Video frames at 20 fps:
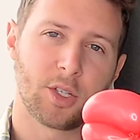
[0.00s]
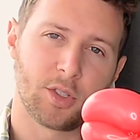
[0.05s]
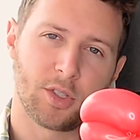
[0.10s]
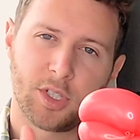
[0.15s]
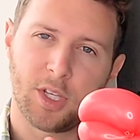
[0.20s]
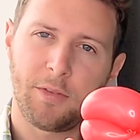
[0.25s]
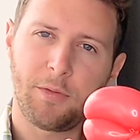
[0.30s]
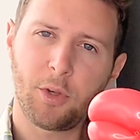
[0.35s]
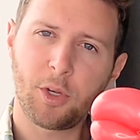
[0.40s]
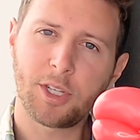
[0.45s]
So
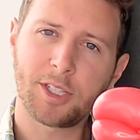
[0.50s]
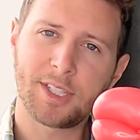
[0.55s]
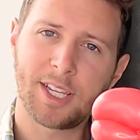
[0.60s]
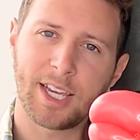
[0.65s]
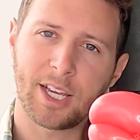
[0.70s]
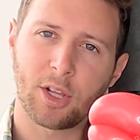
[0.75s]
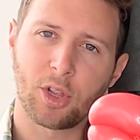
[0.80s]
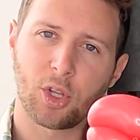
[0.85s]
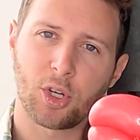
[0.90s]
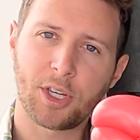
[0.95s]
see if you can
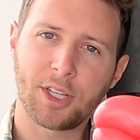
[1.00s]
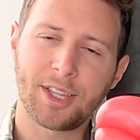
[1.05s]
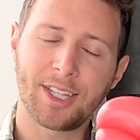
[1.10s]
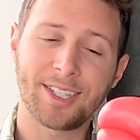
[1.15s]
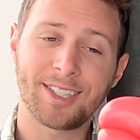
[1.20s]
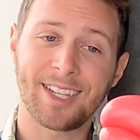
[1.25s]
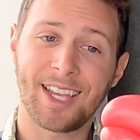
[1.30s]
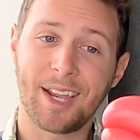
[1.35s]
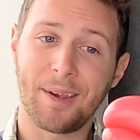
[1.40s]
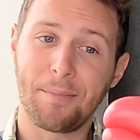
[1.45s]
take a look at
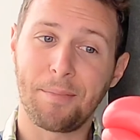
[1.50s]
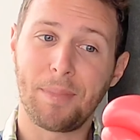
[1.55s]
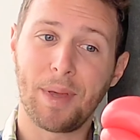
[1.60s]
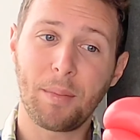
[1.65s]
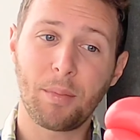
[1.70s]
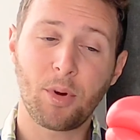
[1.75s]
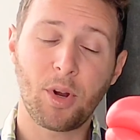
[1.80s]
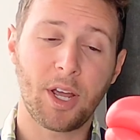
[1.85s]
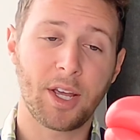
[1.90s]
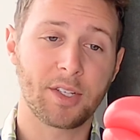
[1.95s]
this and
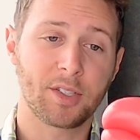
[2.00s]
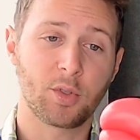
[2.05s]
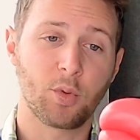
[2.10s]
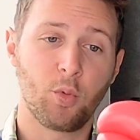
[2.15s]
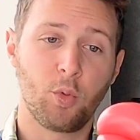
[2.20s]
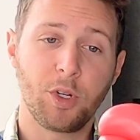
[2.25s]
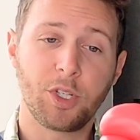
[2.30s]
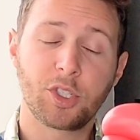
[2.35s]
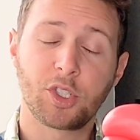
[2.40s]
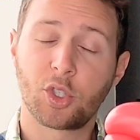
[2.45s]
memorize
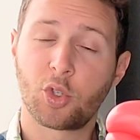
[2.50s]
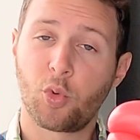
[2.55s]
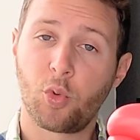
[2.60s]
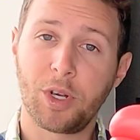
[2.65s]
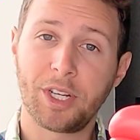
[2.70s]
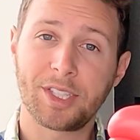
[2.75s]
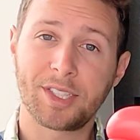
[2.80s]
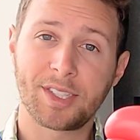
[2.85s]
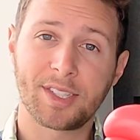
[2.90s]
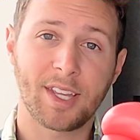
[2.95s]
which
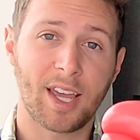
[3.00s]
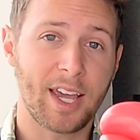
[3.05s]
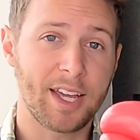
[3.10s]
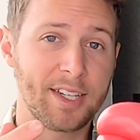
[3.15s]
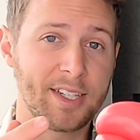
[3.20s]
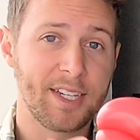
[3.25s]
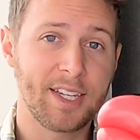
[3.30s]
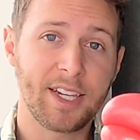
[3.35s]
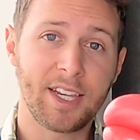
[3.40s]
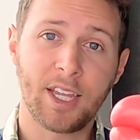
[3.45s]
twists
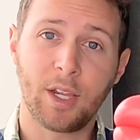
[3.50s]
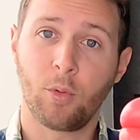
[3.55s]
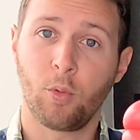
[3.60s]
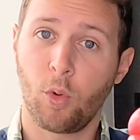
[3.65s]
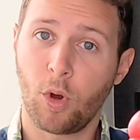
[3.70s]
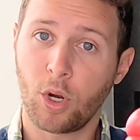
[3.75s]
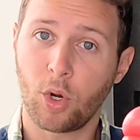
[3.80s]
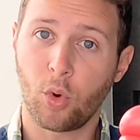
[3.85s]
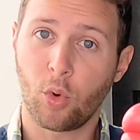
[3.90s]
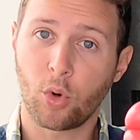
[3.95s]
I did in
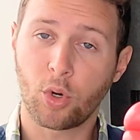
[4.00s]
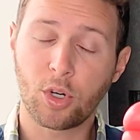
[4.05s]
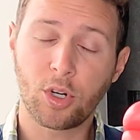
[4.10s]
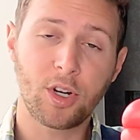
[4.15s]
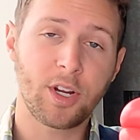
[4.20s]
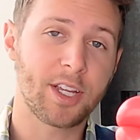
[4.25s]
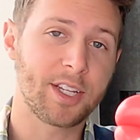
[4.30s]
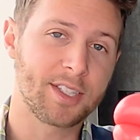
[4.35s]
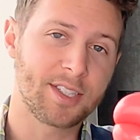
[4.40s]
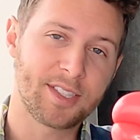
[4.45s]
what
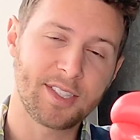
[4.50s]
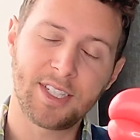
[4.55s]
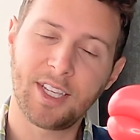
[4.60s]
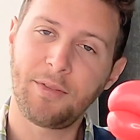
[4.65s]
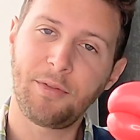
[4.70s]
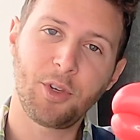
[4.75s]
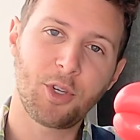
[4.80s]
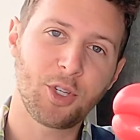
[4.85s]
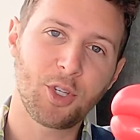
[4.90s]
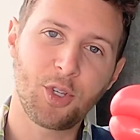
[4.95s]
order, and see
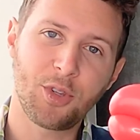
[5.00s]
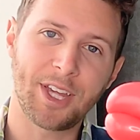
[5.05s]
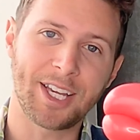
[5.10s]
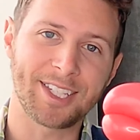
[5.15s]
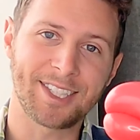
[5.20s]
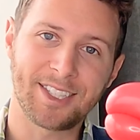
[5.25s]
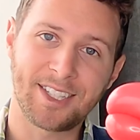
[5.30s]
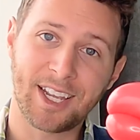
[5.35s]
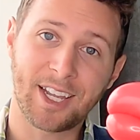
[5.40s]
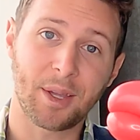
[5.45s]
if you can do
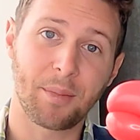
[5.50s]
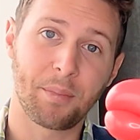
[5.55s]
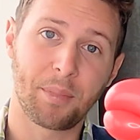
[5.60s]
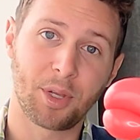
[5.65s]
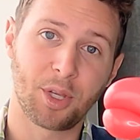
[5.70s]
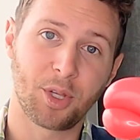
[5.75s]
that second